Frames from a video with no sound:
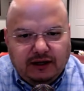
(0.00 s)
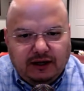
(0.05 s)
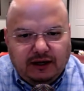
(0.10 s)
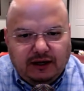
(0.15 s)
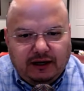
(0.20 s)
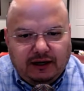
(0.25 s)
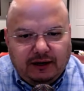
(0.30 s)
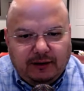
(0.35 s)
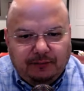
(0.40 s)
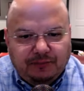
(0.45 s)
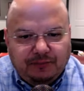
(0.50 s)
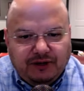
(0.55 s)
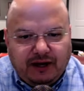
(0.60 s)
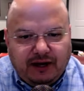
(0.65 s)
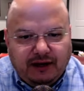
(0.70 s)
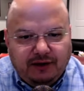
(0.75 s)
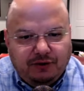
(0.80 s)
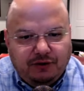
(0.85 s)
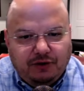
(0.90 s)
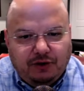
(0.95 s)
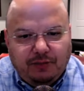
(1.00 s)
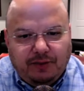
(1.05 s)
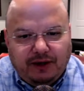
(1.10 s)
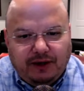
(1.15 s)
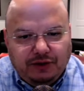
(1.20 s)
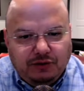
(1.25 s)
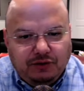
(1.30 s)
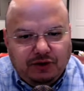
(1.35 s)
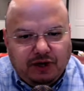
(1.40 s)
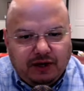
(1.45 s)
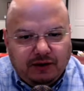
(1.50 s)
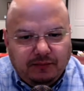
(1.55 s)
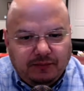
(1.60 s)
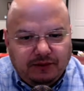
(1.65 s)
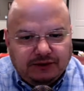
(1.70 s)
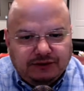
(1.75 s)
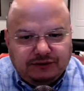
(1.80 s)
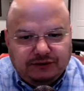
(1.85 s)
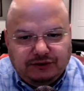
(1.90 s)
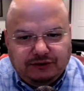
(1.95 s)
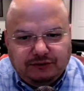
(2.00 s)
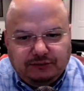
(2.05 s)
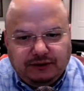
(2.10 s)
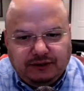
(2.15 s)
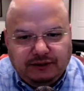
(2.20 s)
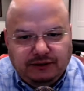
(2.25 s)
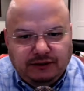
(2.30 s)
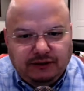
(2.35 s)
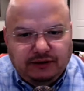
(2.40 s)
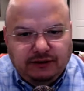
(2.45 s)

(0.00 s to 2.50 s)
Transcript: I don't know about you, Hot Mustard, but